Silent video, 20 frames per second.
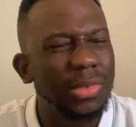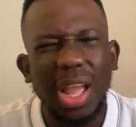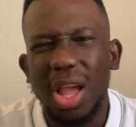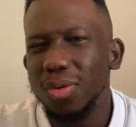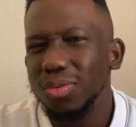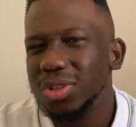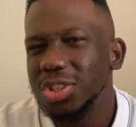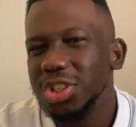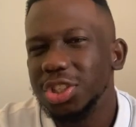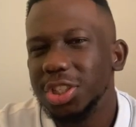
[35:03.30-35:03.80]

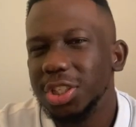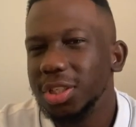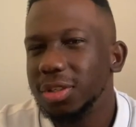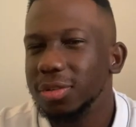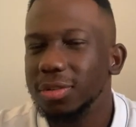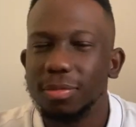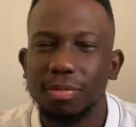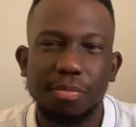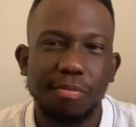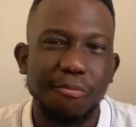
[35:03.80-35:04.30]
I was
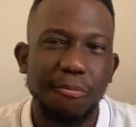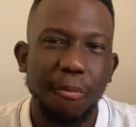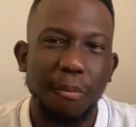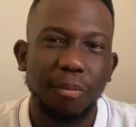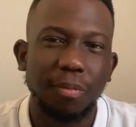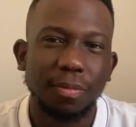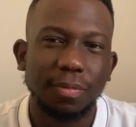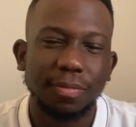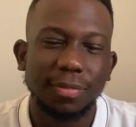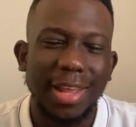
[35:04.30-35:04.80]
chilled.
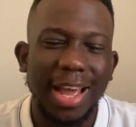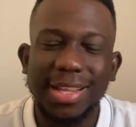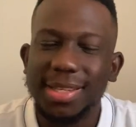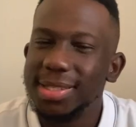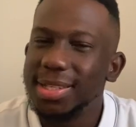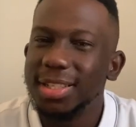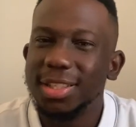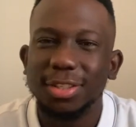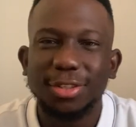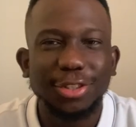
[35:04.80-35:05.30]
I
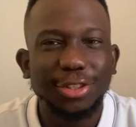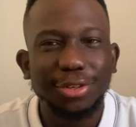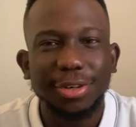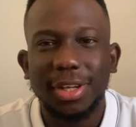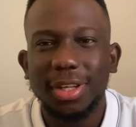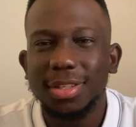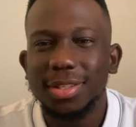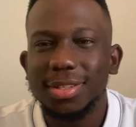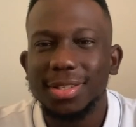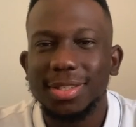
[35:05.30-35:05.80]
set the
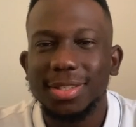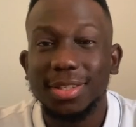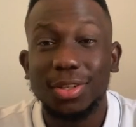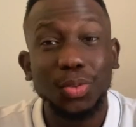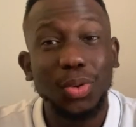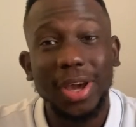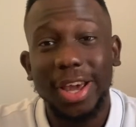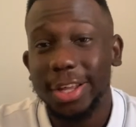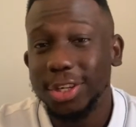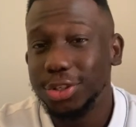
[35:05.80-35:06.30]
trades
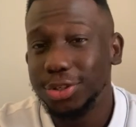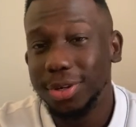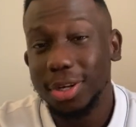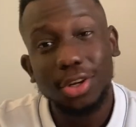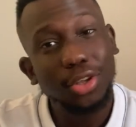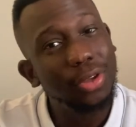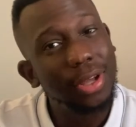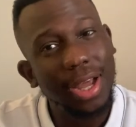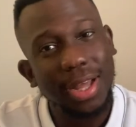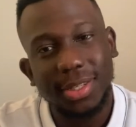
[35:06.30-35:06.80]
the way I
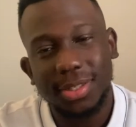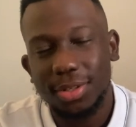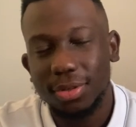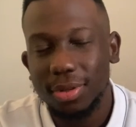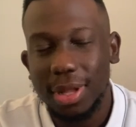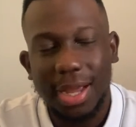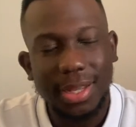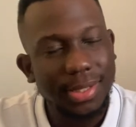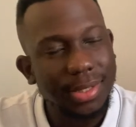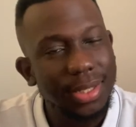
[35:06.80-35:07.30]
trade, you guys
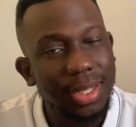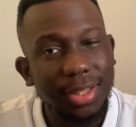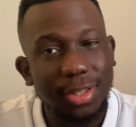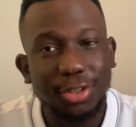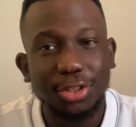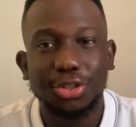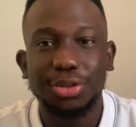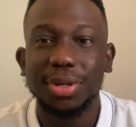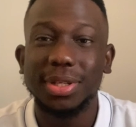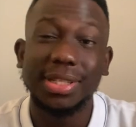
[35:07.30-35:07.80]
know. I set
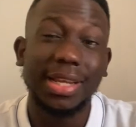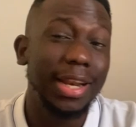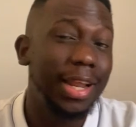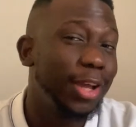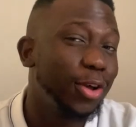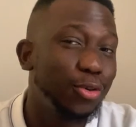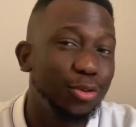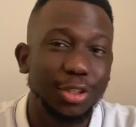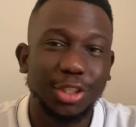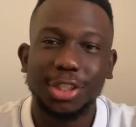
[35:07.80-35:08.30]
the trades and
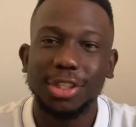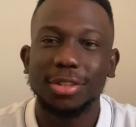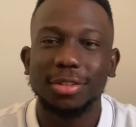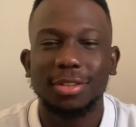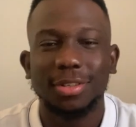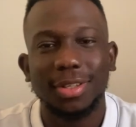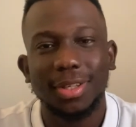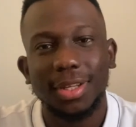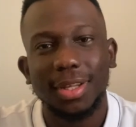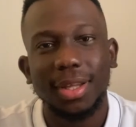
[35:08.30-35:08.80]
I go
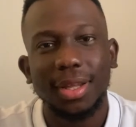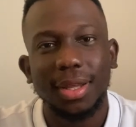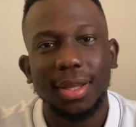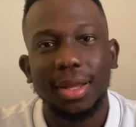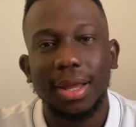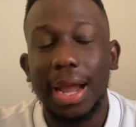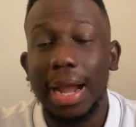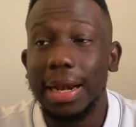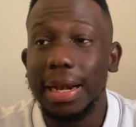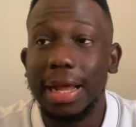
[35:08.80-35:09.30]
chill.
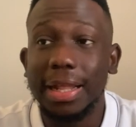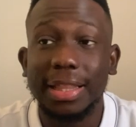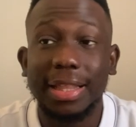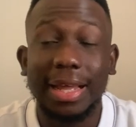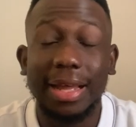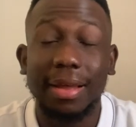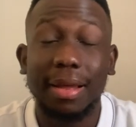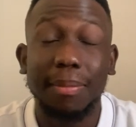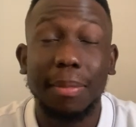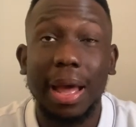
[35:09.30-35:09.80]
And
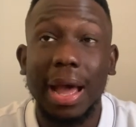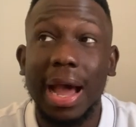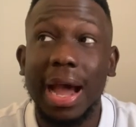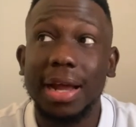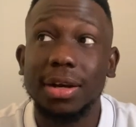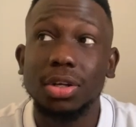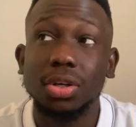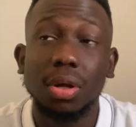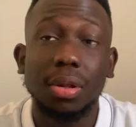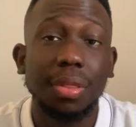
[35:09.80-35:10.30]
I
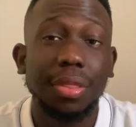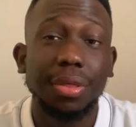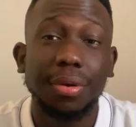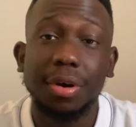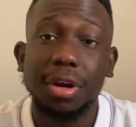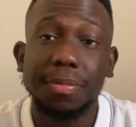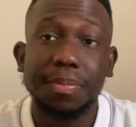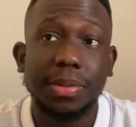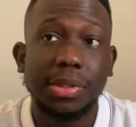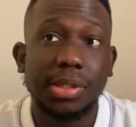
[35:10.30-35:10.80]
had done
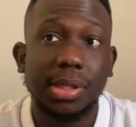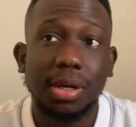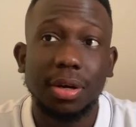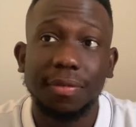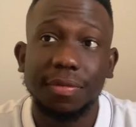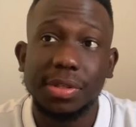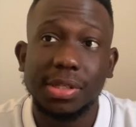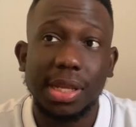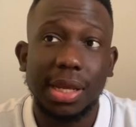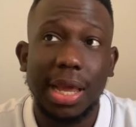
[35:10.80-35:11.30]
30%
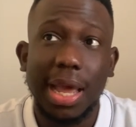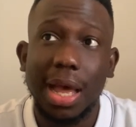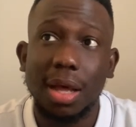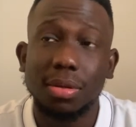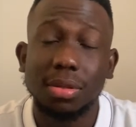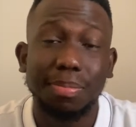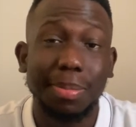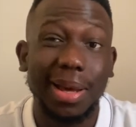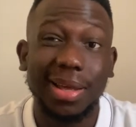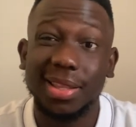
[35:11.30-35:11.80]
of his
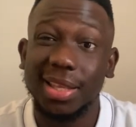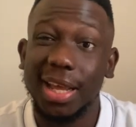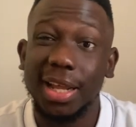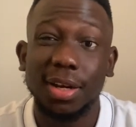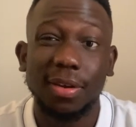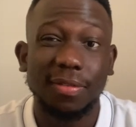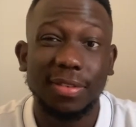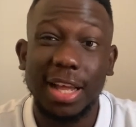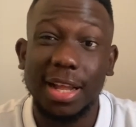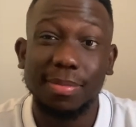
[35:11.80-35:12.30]
account by the
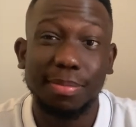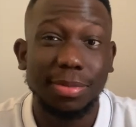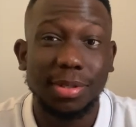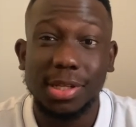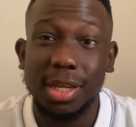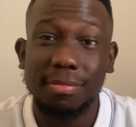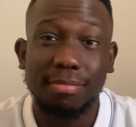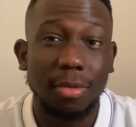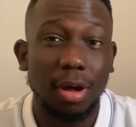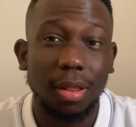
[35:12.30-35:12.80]
end of that
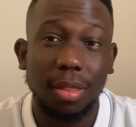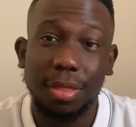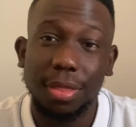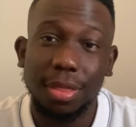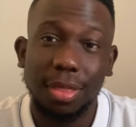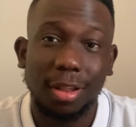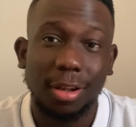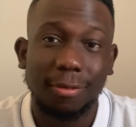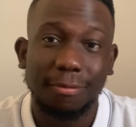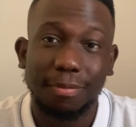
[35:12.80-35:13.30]
same
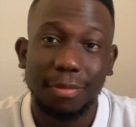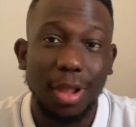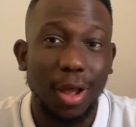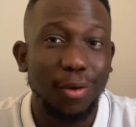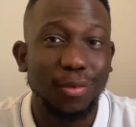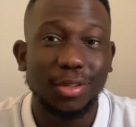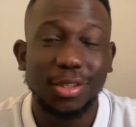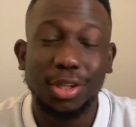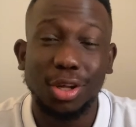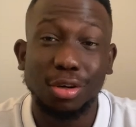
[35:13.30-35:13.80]
month.
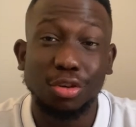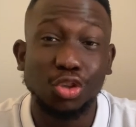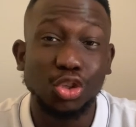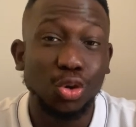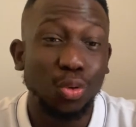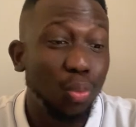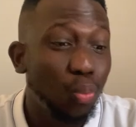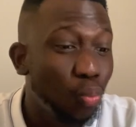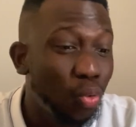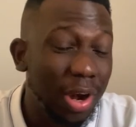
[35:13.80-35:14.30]
I was done.
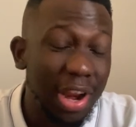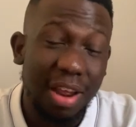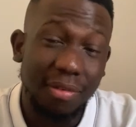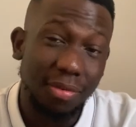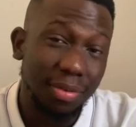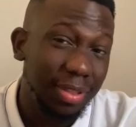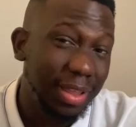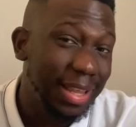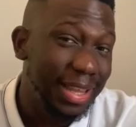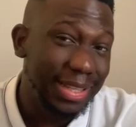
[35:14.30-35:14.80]
So
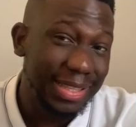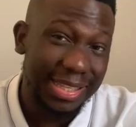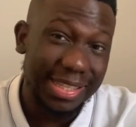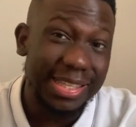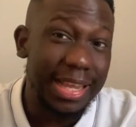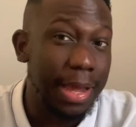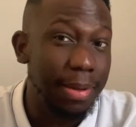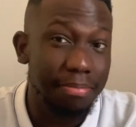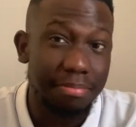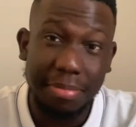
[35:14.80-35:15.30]
whatever thing it
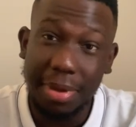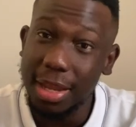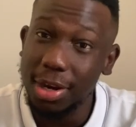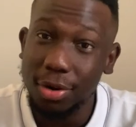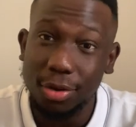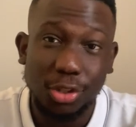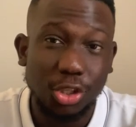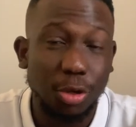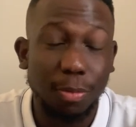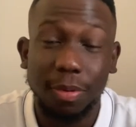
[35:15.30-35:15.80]
is I made
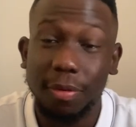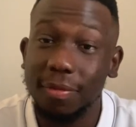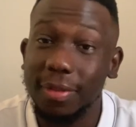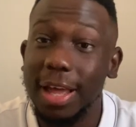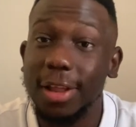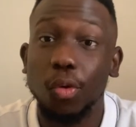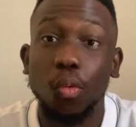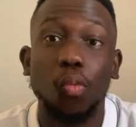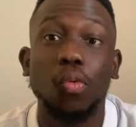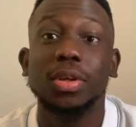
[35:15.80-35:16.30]
on top of
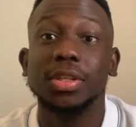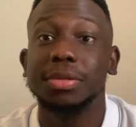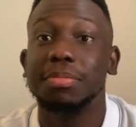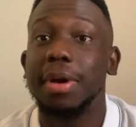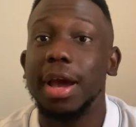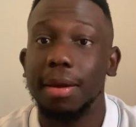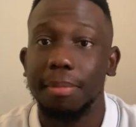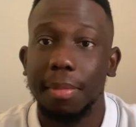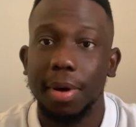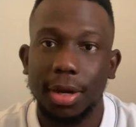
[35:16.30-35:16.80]
that was
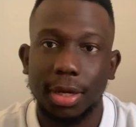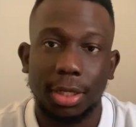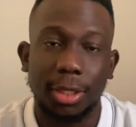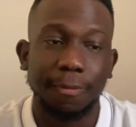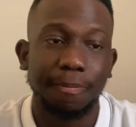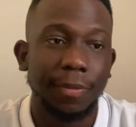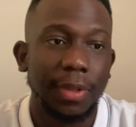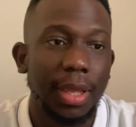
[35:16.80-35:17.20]
my money.